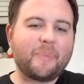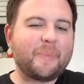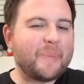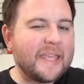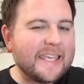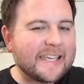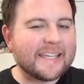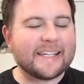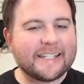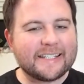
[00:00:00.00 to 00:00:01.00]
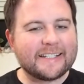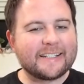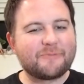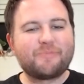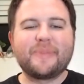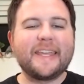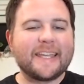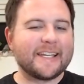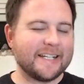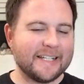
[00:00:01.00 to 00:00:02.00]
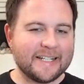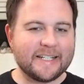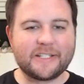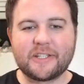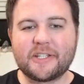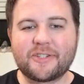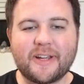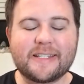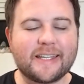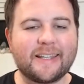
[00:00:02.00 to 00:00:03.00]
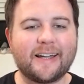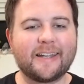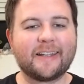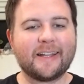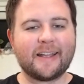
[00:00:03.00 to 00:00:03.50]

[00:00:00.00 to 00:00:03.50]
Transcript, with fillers: peek peek into the trade deadline.